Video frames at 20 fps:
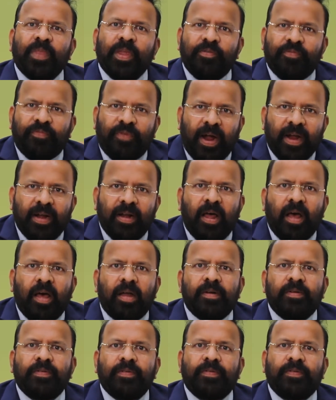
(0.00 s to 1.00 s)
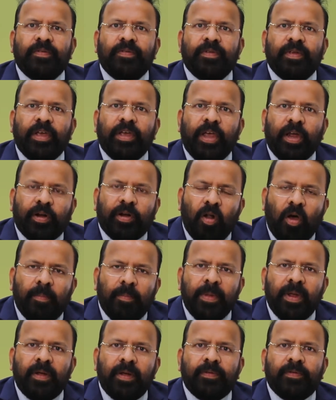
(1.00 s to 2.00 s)
finance,
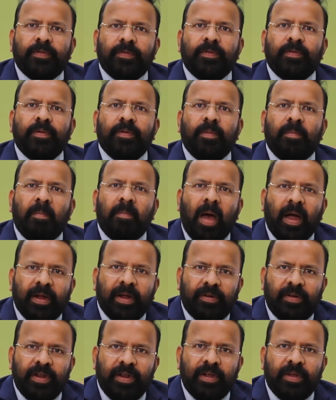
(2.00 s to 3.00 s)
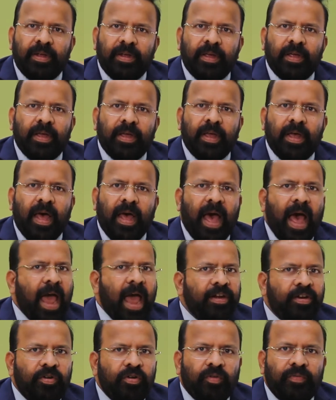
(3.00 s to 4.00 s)
economics, marketing
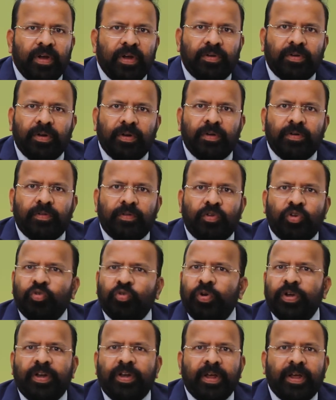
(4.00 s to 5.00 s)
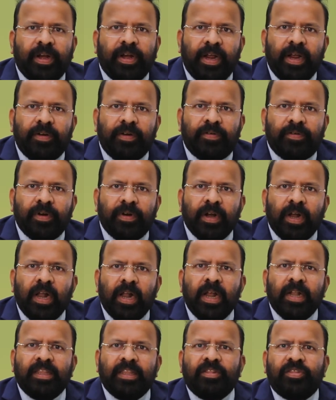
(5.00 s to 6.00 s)
and innovations to integrate
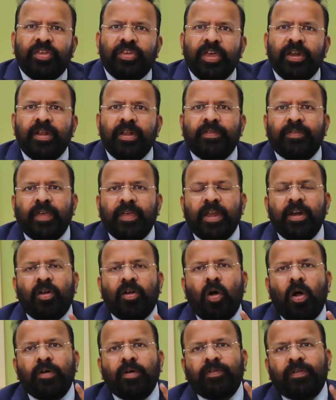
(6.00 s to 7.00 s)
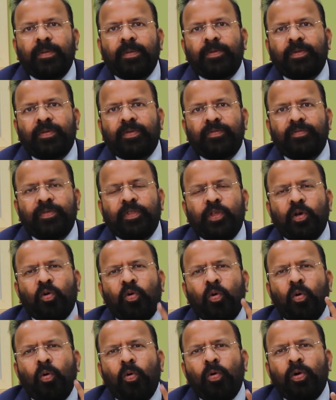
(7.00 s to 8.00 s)
the theories and concepts with the
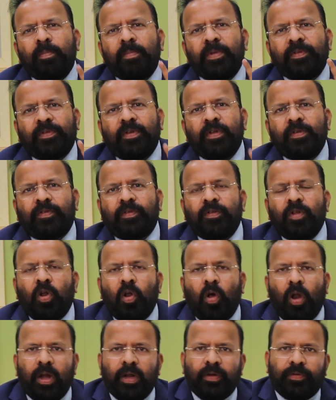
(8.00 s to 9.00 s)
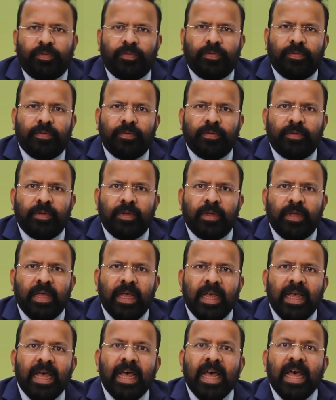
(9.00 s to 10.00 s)
core business knowledge.
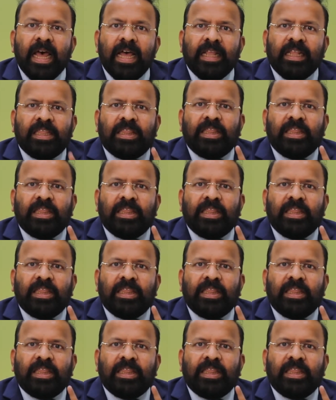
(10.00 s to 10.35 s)
The